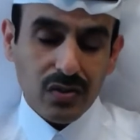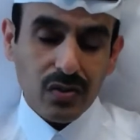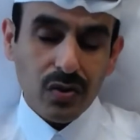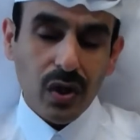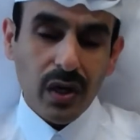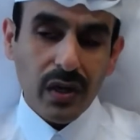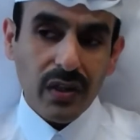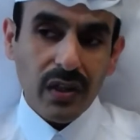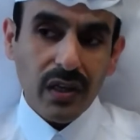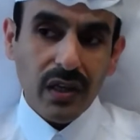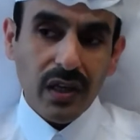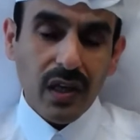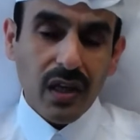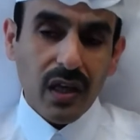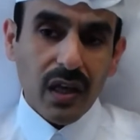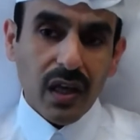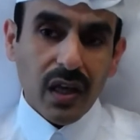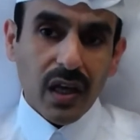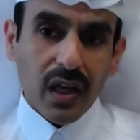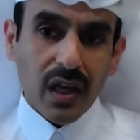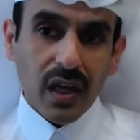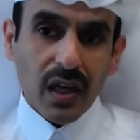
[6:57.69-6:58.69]
So I think
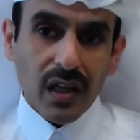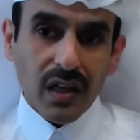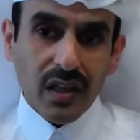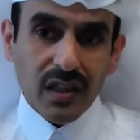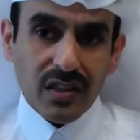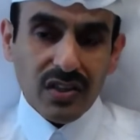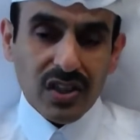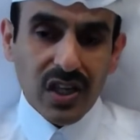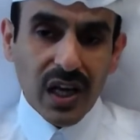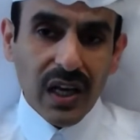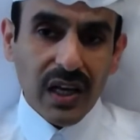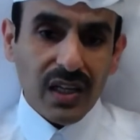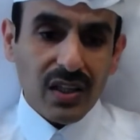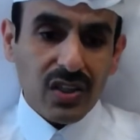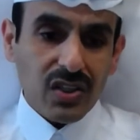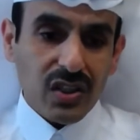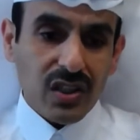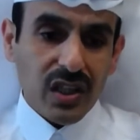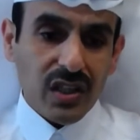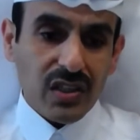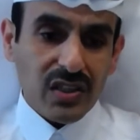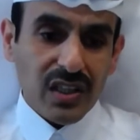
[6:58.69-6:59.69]
the
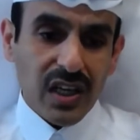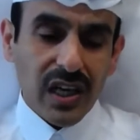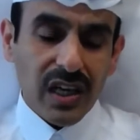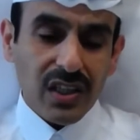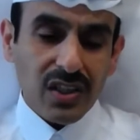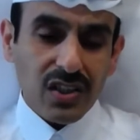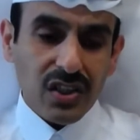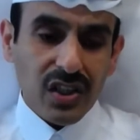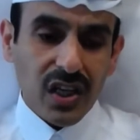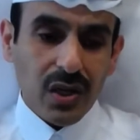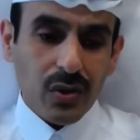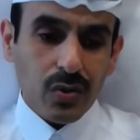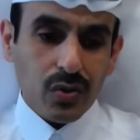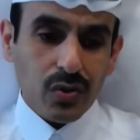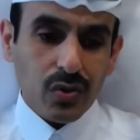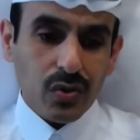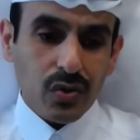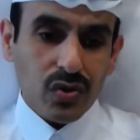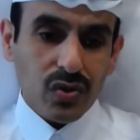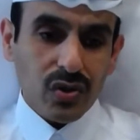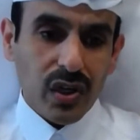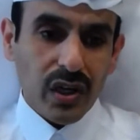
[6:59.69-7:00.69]
challenge now is
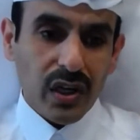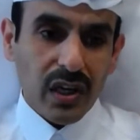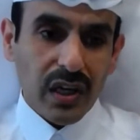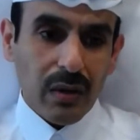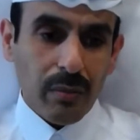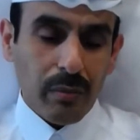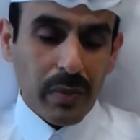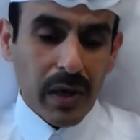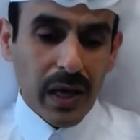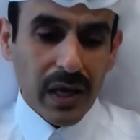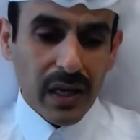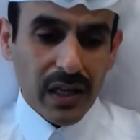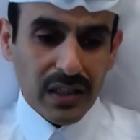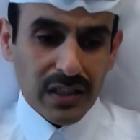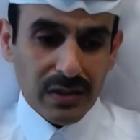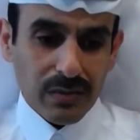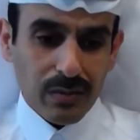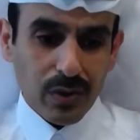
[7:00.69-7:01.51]
to strike a balance